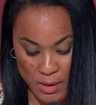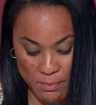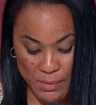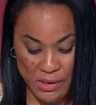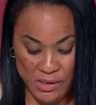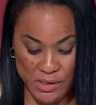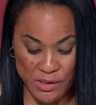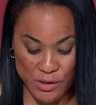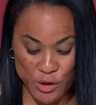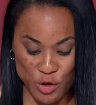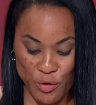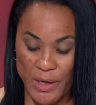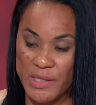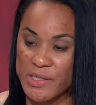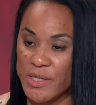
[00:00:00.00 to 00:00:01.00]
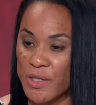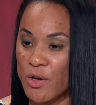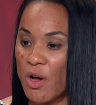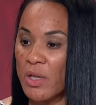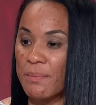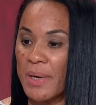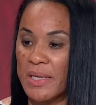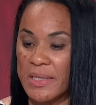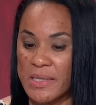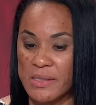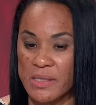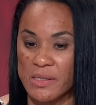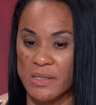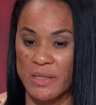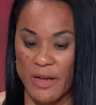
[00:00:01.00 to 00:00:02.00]
my sister Tracy, and all of my
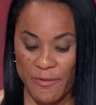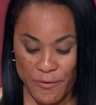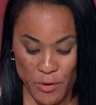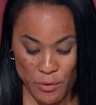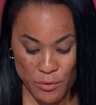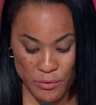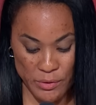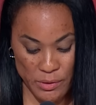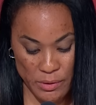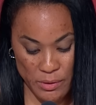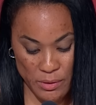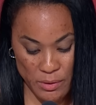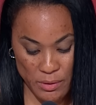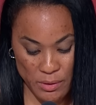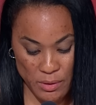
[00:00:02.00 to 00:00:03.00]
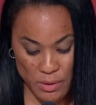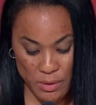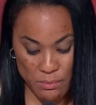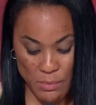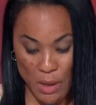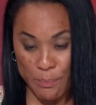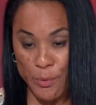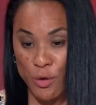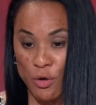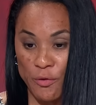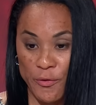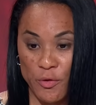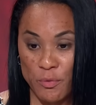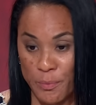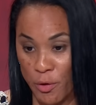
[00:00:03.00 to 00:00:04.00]
nieces and nephews, my
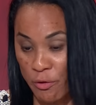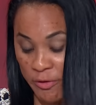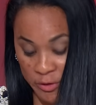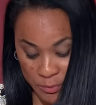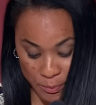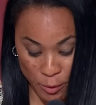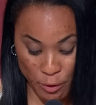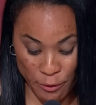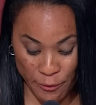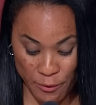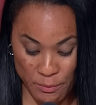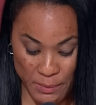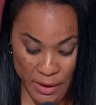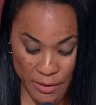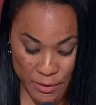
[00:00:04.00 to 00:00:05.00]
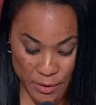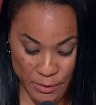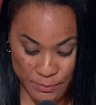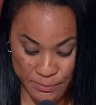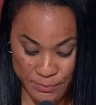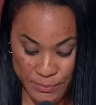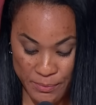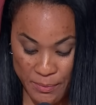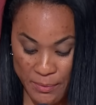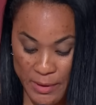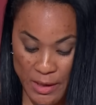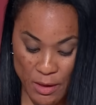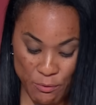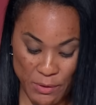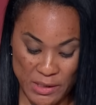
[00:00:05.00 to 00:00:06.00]
beautiful, beautiful, beautiful mother,
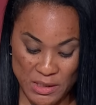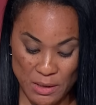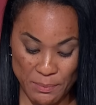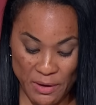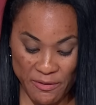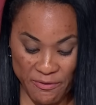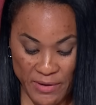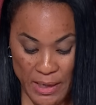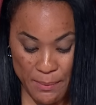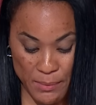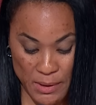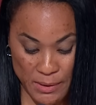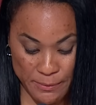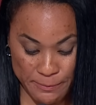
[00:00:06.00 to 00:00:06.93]
and the rest of my family.